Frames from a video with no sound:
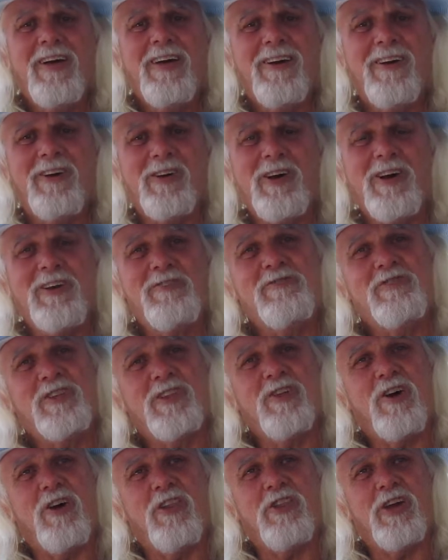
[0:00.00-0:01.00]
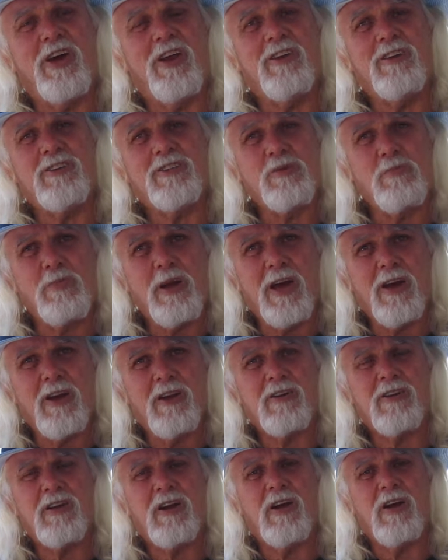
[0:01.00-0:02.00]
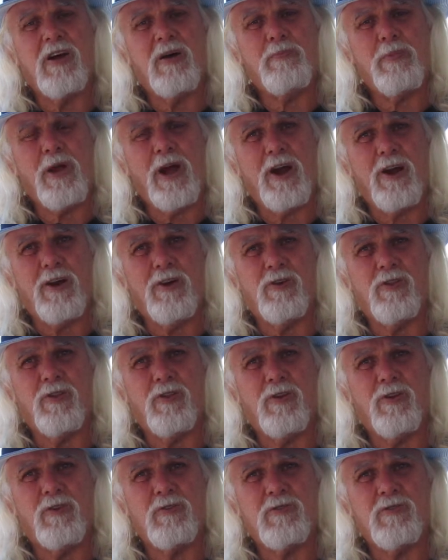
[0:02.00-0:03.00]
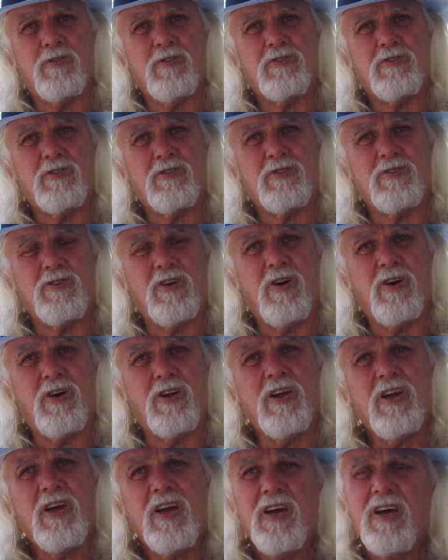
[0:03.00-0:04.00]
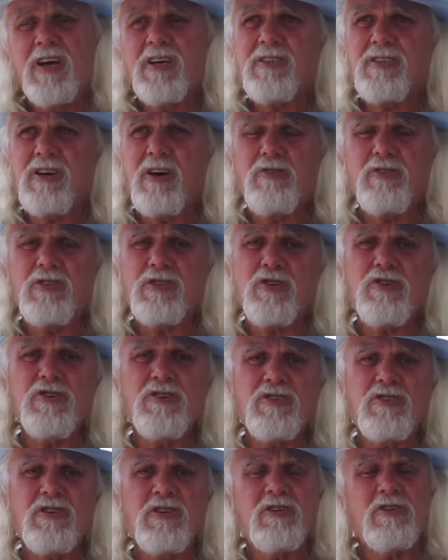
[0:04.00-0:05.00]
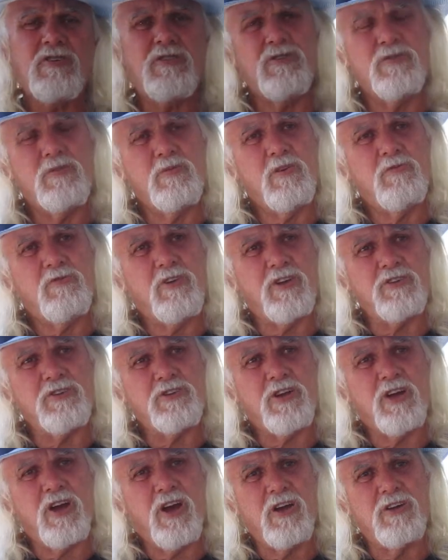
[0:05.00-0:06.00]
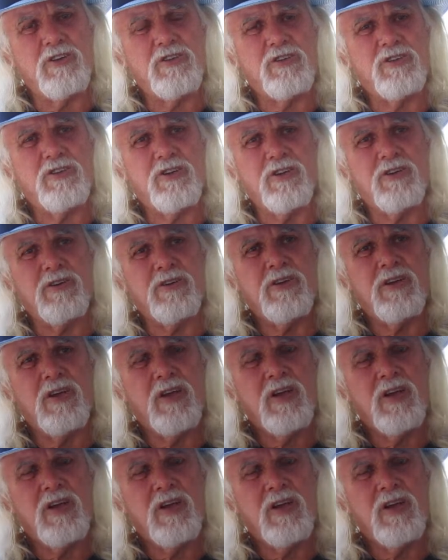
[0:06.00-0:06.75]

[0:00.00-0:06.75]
or anything like that. It's about a parallel society. So it's easy to do with education,